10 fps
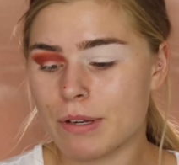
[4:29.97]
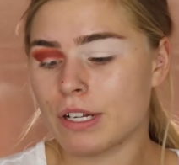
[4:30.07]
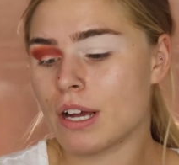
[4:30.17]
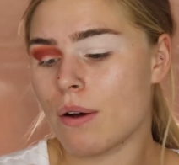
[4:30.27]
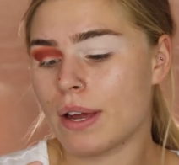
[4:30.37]
going
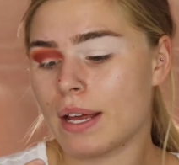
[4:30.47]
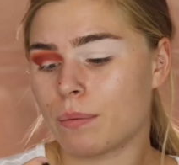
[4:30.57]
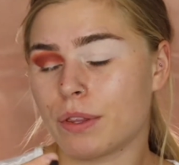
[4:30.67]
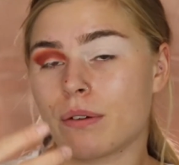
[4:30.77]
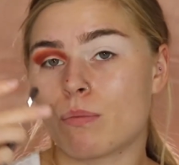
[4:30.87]
to go in
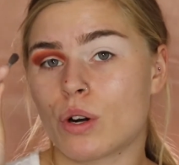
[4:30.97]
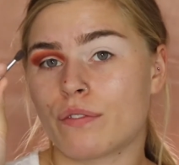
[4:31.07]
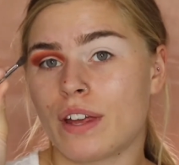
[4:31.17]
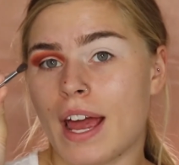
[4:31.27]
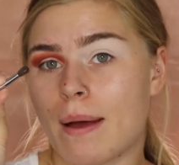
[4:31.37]
with a
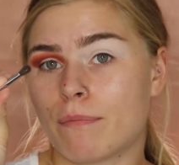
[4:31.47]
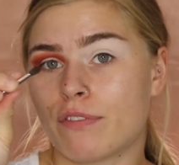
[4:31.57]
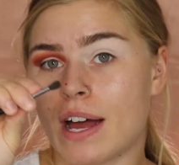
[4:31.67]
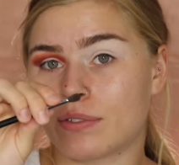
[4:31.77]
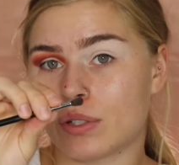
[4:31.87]
Morphe
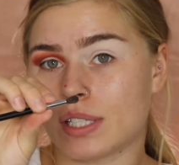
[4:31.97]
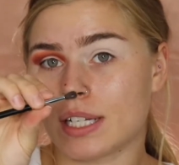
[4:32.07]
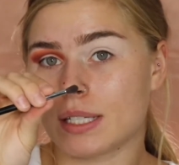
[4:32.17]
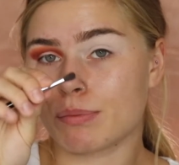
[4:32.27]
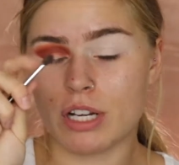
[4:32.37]
M506